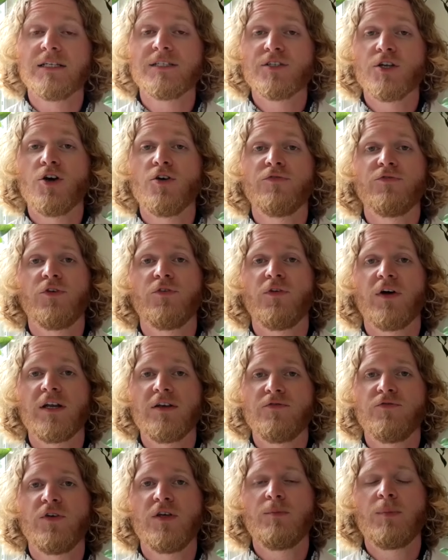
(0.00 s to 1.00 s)
us know if you have
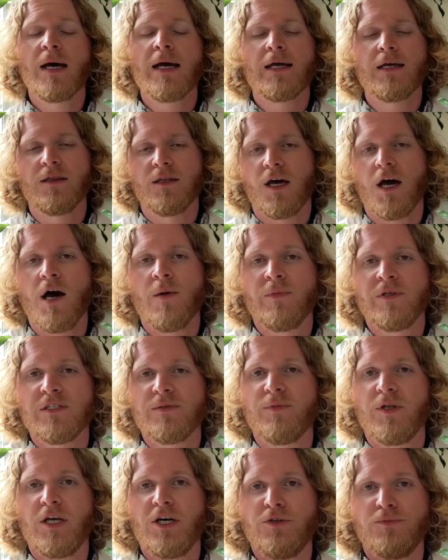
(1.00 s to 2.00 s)
any feedback in the
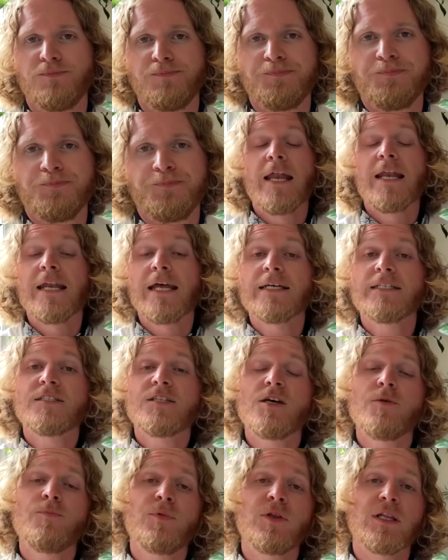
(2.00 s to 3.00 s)
comments below. Next
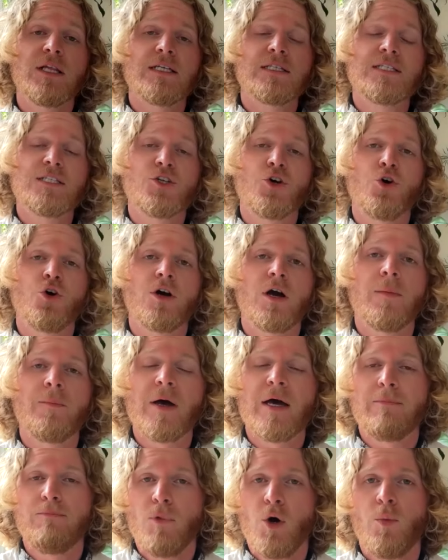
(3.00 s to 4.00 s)
up, let's talk
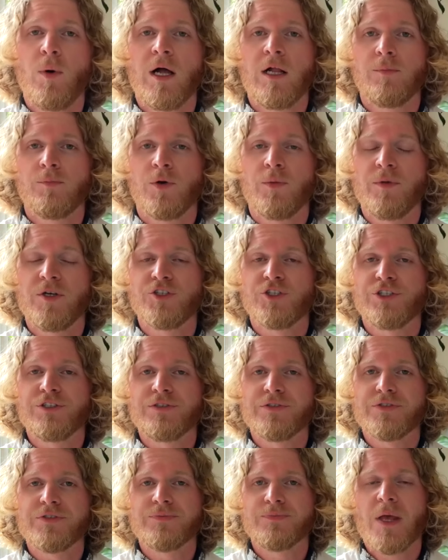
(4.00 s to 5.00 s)
about mobile
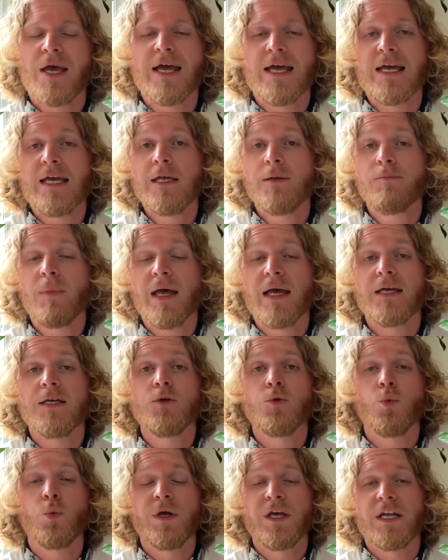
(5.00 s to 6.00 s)
permissions. In
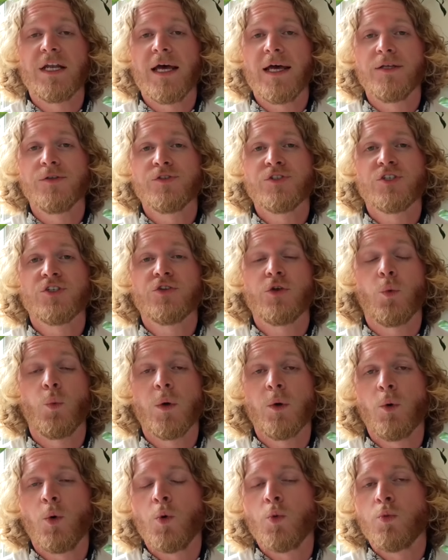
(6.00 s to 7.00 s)
May, we announced that we
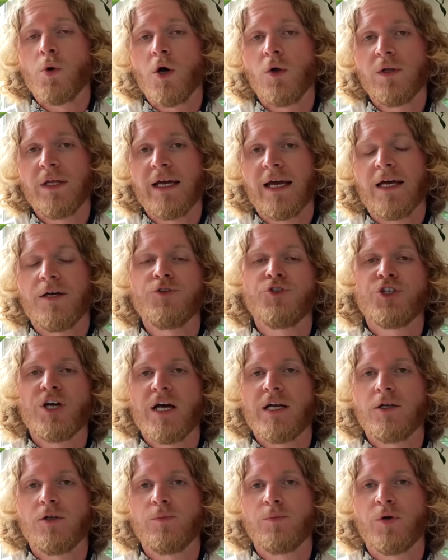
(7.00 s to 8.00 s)
were rolling out
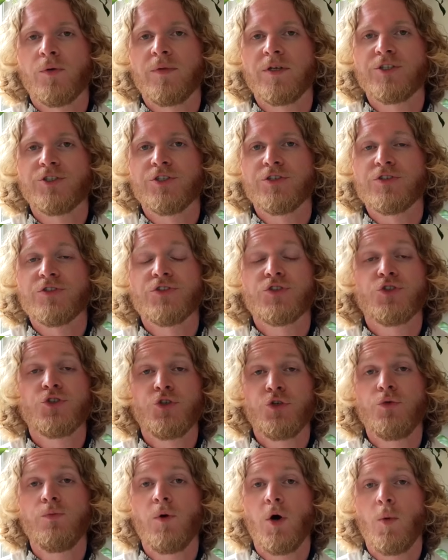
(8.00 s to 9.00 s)
channel permissions
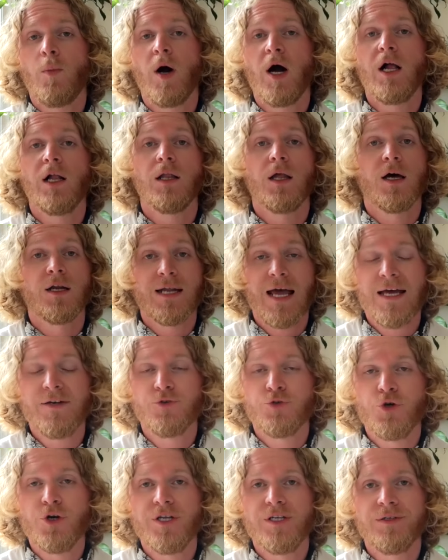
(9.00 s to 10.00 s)
to mobile on
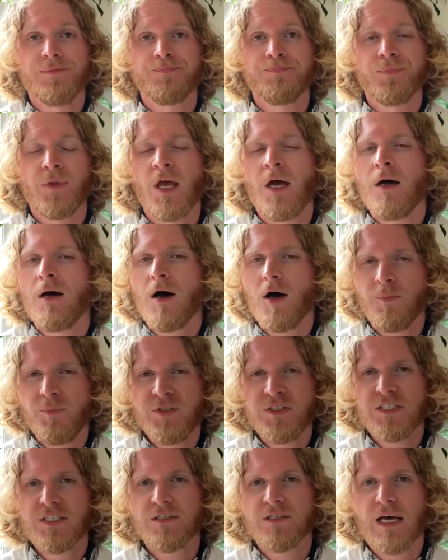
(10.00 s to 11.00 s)
Android. Up
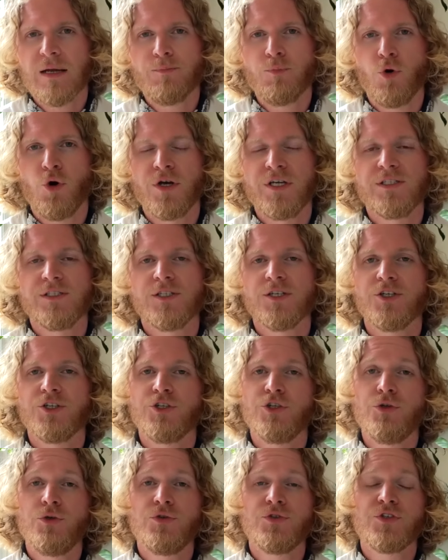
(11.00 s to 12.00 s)
until that point,
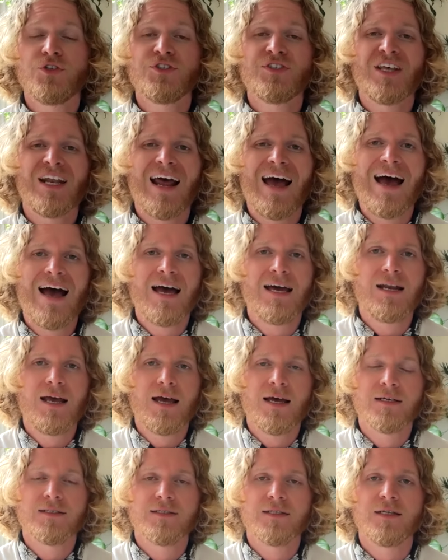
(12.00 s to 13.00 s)
users that had
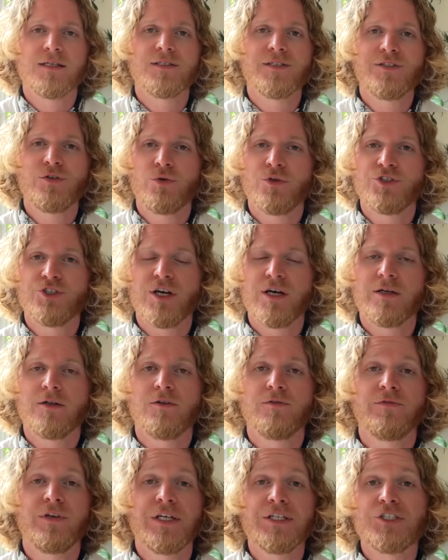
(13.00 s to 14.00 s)
access to a
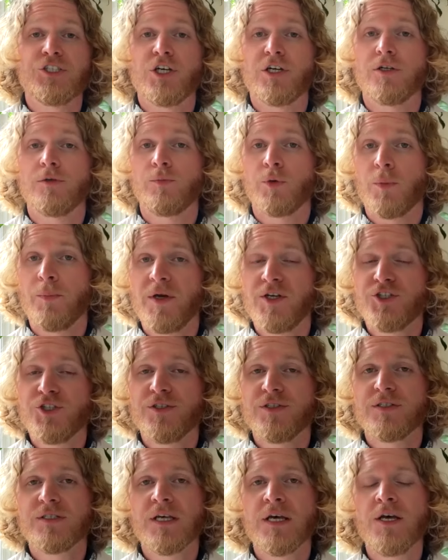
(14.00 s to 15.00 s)
channel via channel
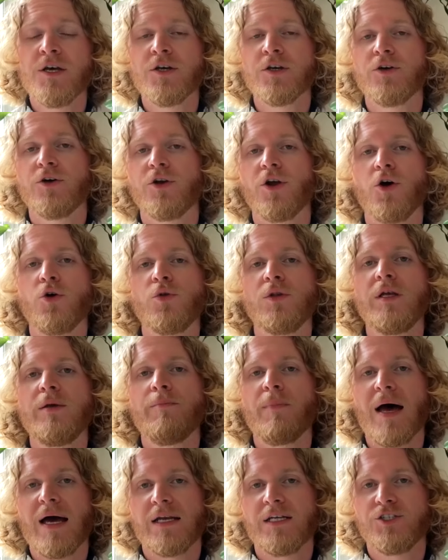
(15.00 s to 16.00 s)
permissions could only
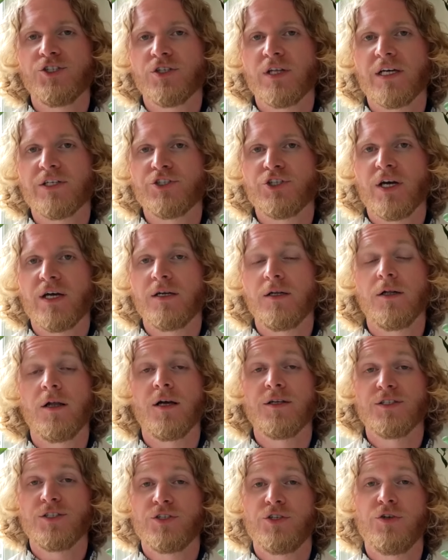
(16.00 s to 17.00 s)
manage that channel
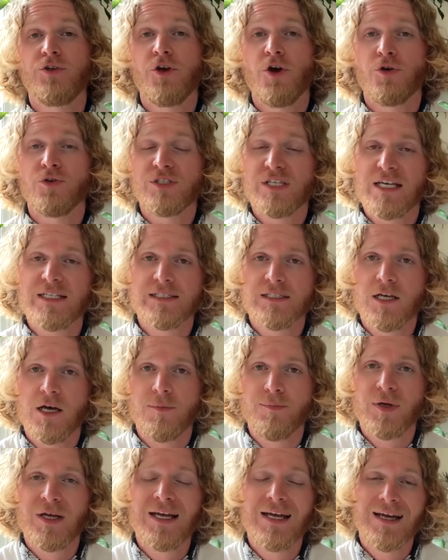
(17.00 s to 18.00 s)
on Studio
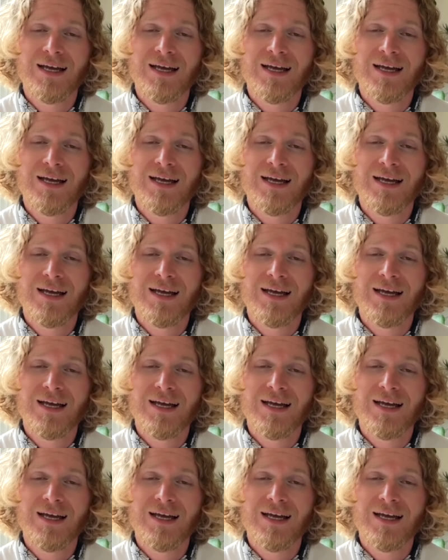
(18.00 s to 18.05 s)
Desktop,